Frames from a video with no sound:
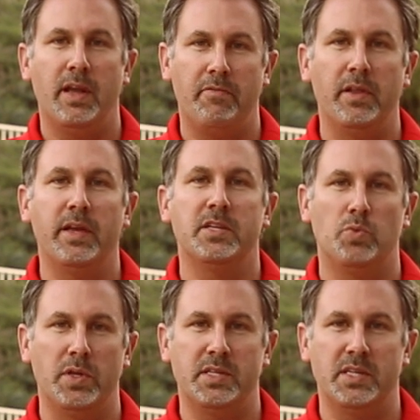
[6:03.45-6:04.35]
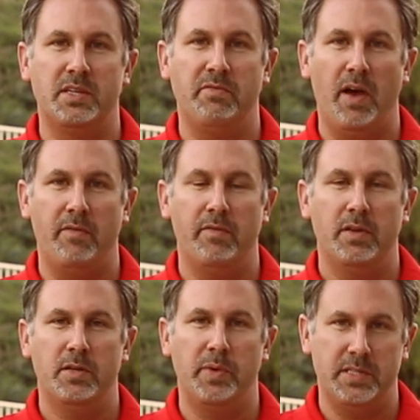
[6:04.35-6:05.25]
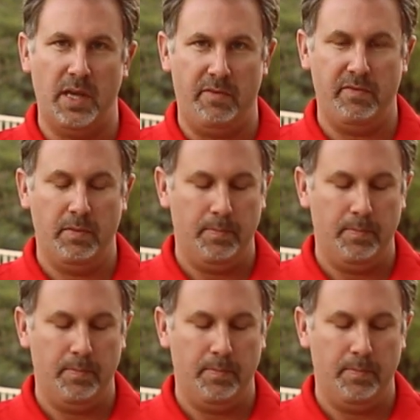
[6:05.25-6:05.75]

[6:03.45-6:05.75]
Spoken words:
definitely is 165 to be safe.